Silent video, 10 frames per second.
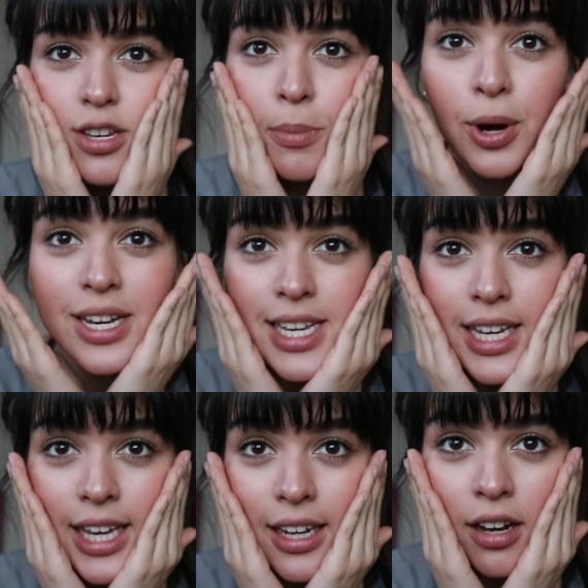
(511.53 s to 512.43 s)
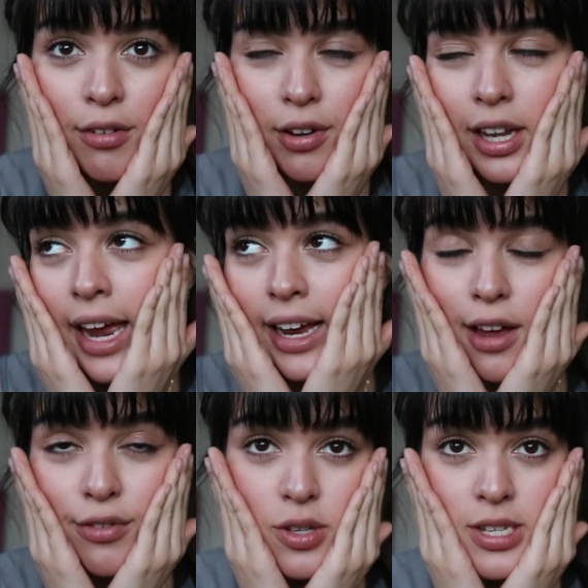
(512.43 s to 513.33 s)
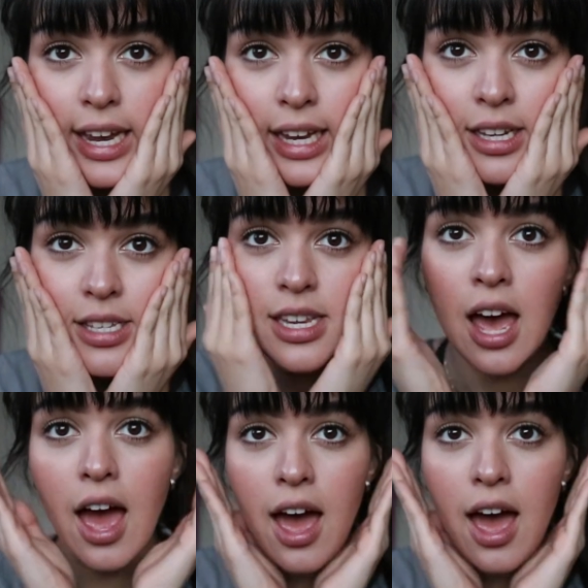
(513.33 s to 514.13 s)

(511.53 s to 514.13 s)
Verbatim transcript: So press it in for like a few seconds